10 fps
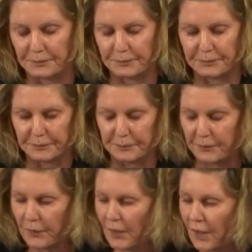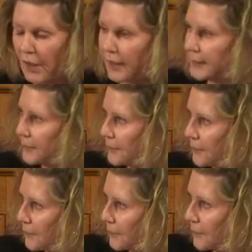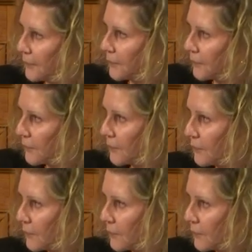Nothing is said.